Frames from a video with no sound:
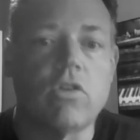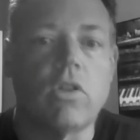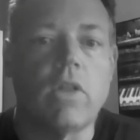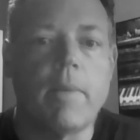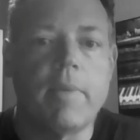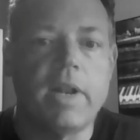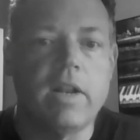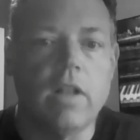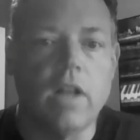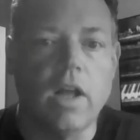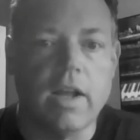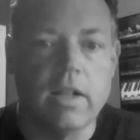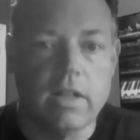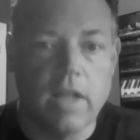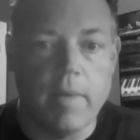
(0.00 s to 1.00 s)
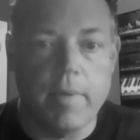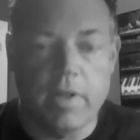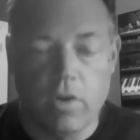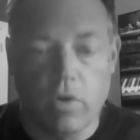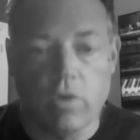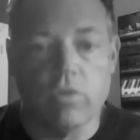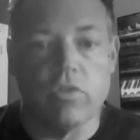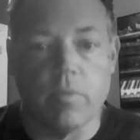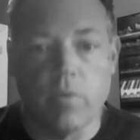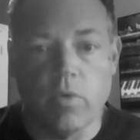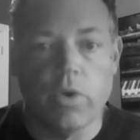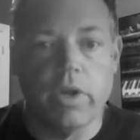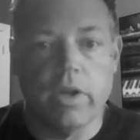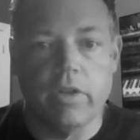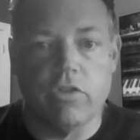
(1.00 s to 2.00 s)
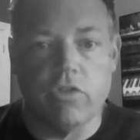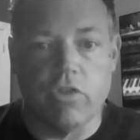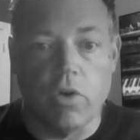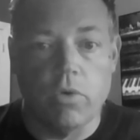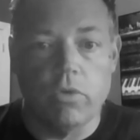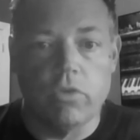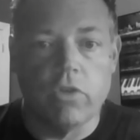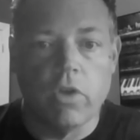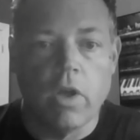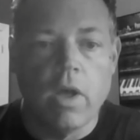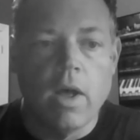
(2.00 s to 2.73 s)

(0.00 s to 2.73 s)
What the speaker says: So they've been doing some really good shows.